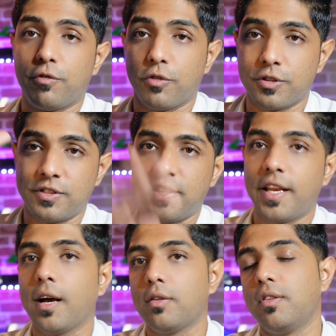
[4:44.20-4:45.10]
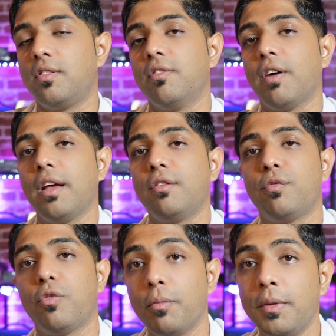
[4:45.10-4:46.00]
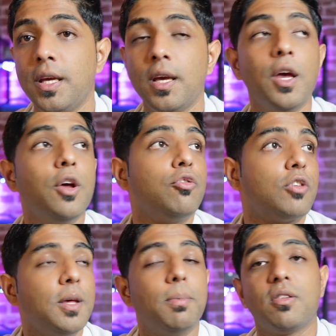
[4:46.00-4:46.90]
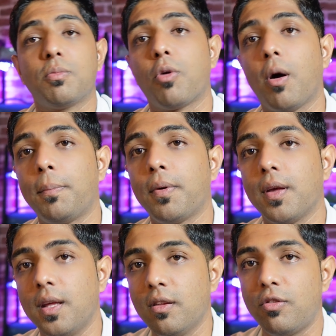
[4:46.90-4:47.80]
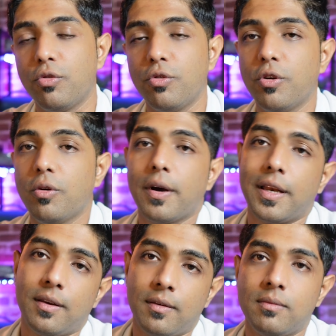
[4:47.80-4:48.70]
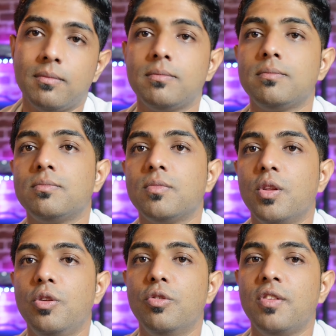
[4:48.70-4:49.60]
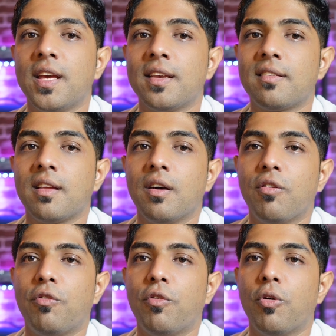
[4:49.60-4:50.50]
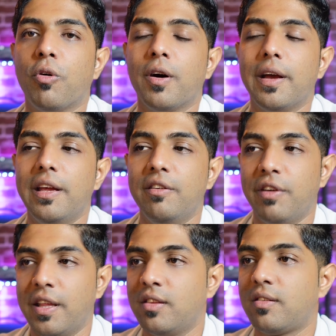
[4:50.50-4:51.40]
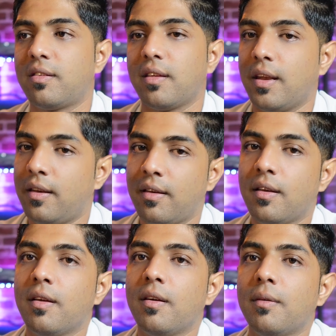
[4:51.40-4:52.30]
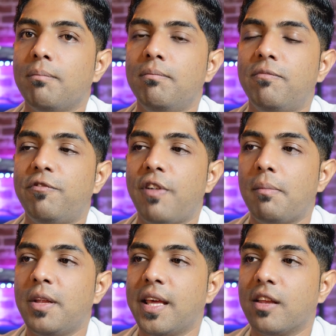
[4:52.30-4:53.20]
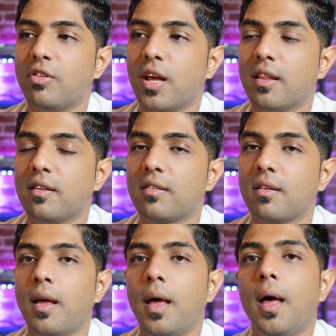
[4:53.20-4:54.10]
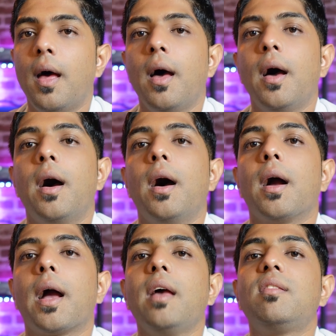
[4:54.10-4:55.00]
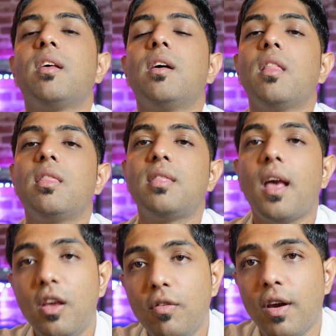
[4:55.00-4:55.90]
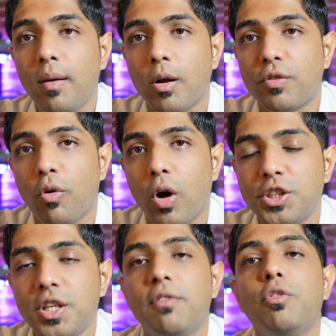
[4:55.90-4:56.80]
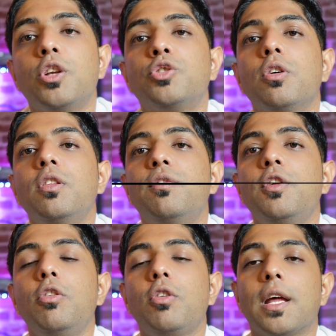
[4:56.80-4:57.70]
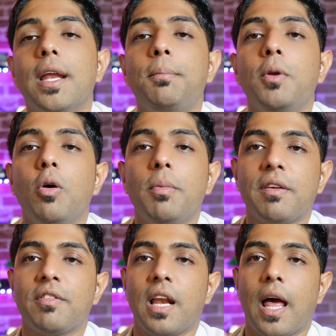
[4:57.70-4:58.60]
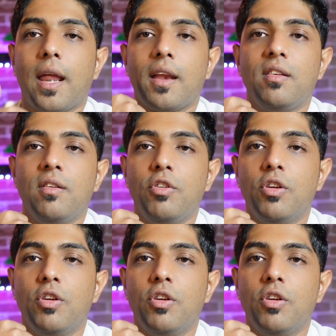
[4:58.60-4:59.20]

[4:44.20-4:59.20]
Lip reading: for sending out this device for me to keep as a prop in the studio and using it for events and family get-togethers. Guys, Thank you very much for watching. If you enjoyed this video, you can let me know by giving a like rating if you